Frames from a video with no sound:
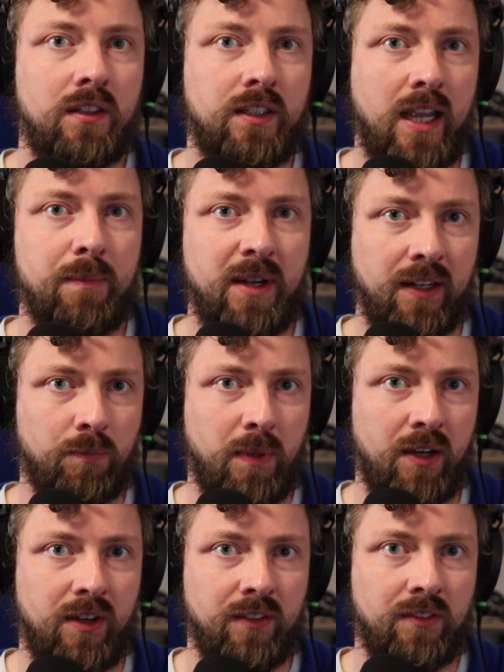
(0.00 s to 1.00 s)
gaming
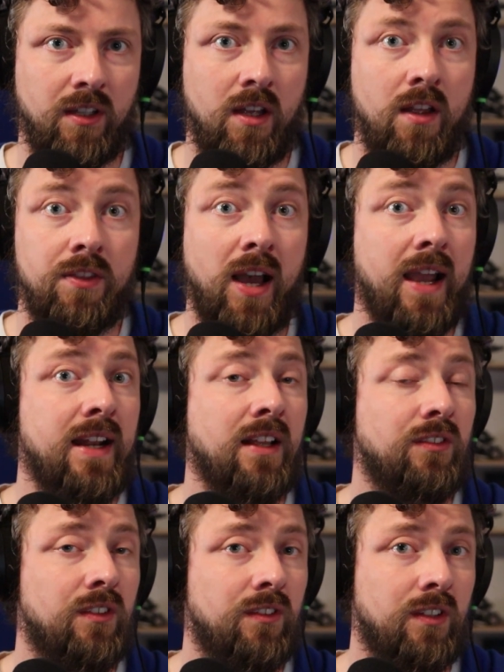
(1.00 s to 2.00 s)
experience. That in
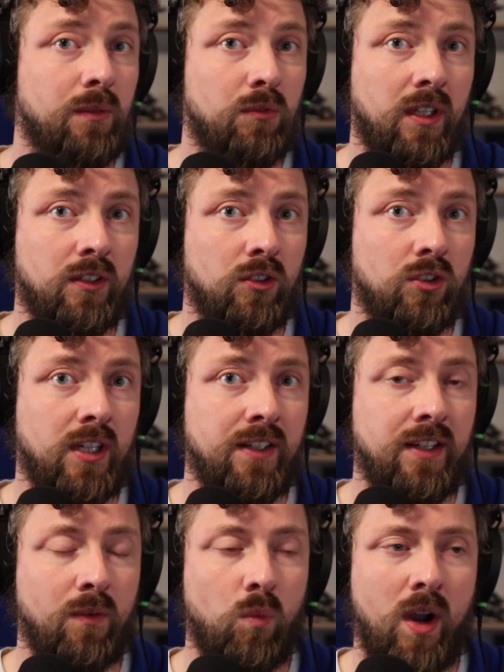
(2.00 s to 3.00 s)
essence seems like a good
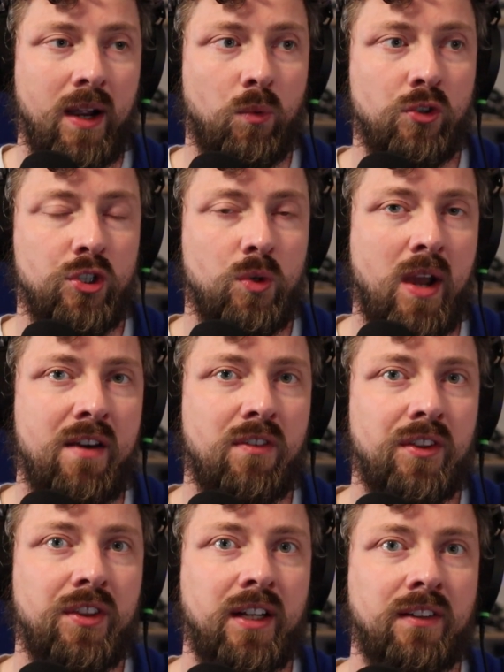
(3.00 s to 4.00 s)
idea. Why would you
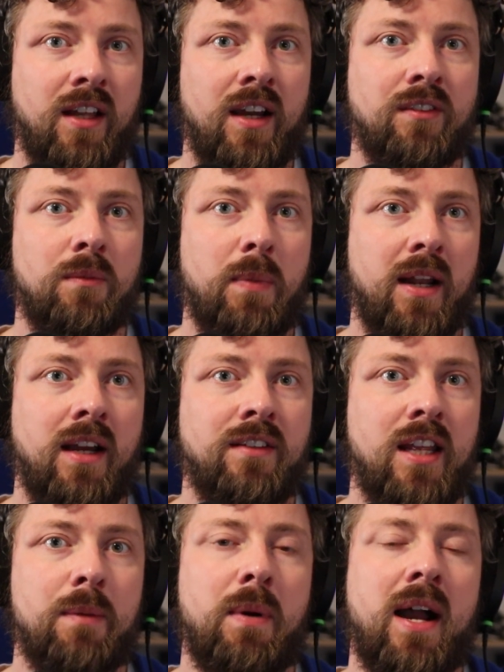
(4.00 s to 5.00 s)
ever think that is a bad
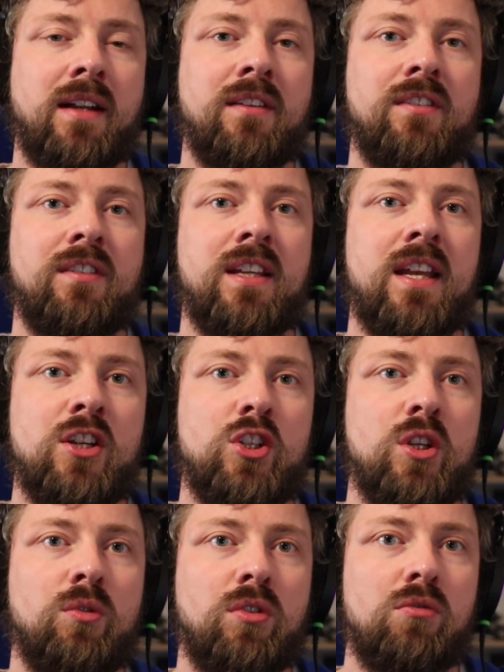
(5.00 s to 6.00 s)
idea? But I can see
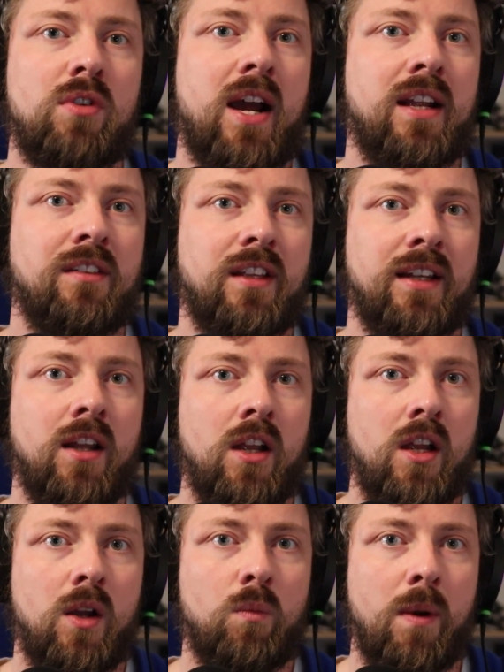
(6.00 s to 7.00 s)
issues arising
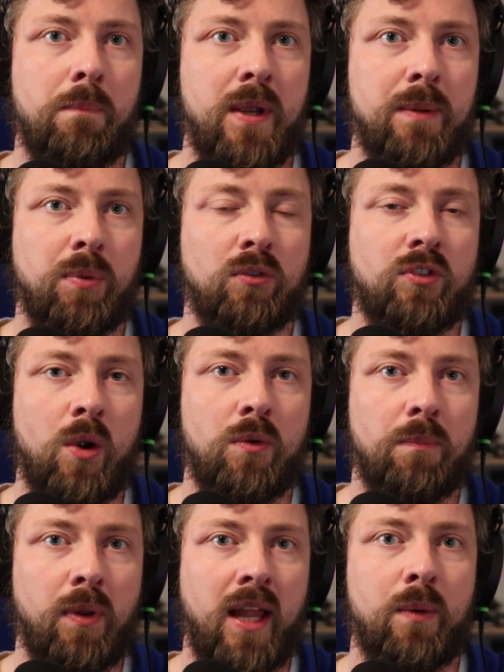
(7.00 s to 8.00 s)
when people
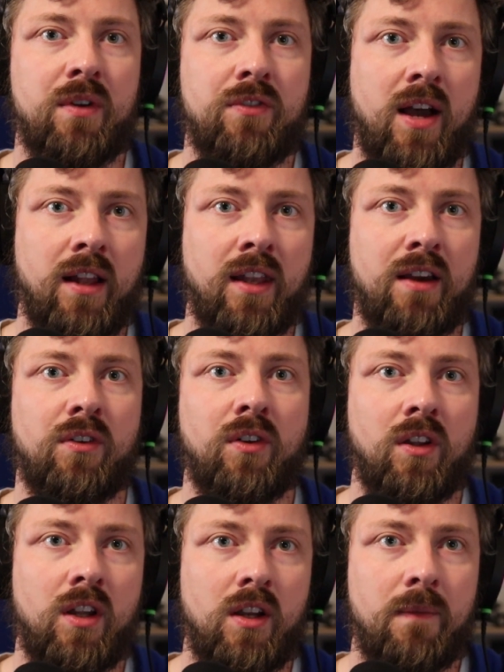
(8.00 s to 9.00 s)
don't play with that
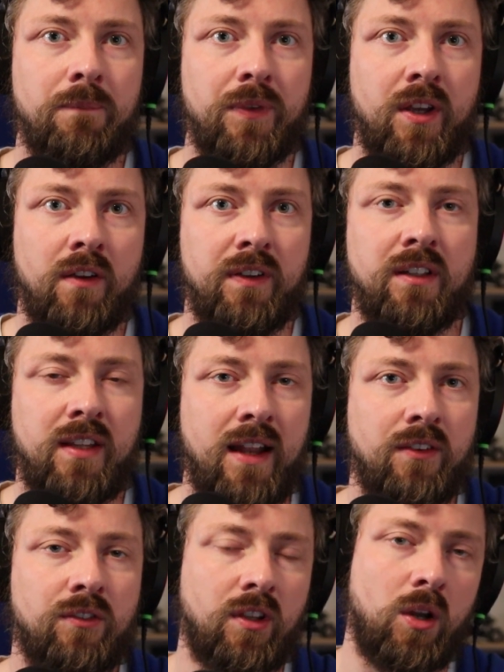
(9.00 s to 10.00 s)
level of
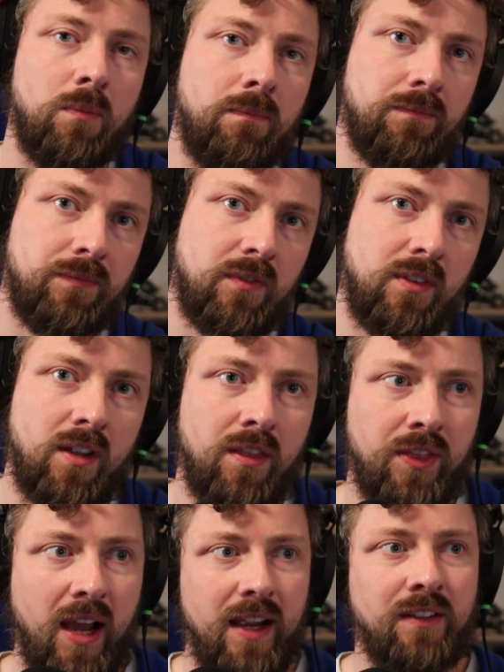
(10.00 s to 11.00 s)
intent. So
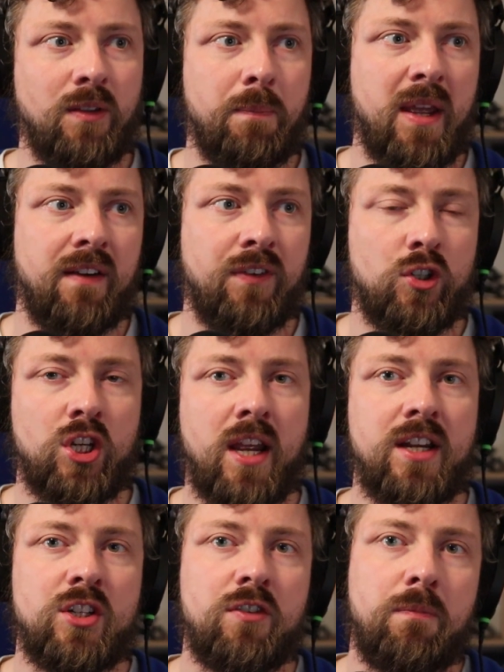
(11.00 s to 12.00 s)
that is a bit of a
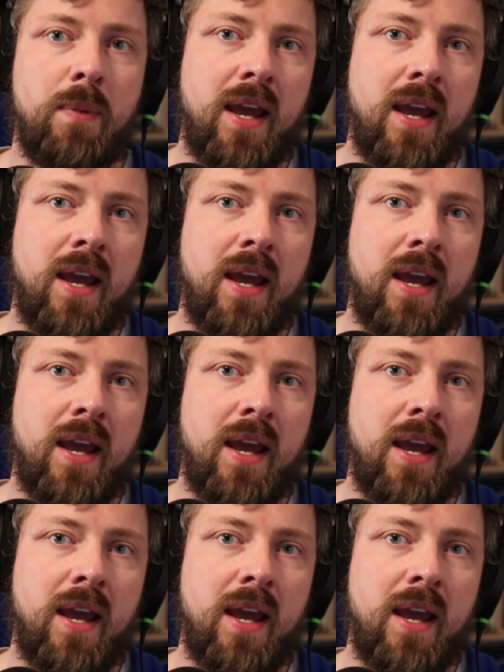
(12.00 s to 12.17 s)
change of